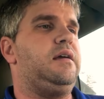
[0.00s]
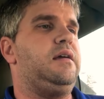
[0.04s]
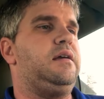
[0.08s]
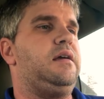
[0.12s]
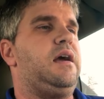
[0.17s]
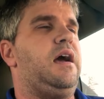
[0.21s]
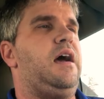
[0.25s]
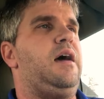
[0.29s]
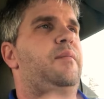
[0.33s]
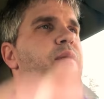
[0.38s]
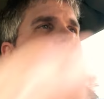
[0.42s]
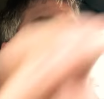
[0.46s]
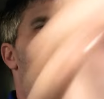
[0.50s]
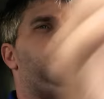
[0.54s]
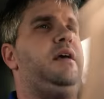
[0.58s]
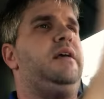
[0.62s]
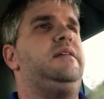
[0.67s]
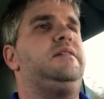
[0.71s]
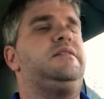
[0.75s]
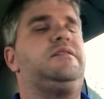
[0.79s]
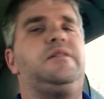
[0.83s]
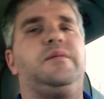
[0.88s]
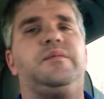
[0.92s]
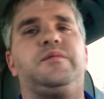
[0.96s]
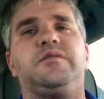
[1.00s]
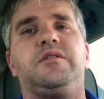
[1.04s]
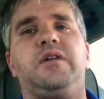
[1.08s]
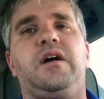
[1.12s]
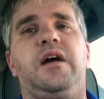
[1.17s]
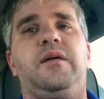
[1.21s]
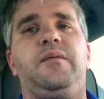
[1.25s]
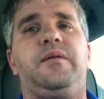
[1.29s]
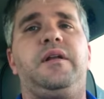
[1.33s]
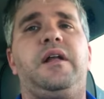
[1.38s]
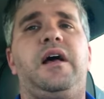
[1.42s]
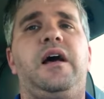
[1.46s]
comment it,
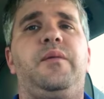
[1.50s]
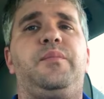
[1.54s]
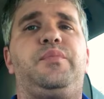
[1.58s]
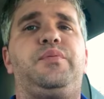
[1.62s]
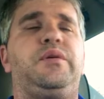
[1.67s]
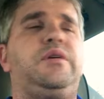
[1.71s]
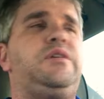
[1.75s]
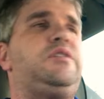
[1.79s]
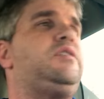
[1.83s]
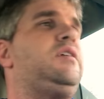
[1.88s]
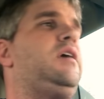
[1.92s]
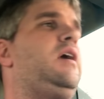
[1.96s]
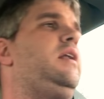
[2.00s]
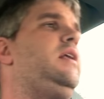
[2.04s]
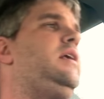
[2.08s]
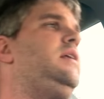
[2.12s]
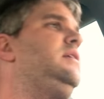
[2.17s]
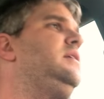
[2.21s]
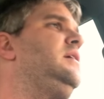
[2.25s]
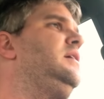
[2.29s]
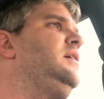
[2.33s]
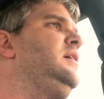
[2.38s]
subscribe it. I appreciate it.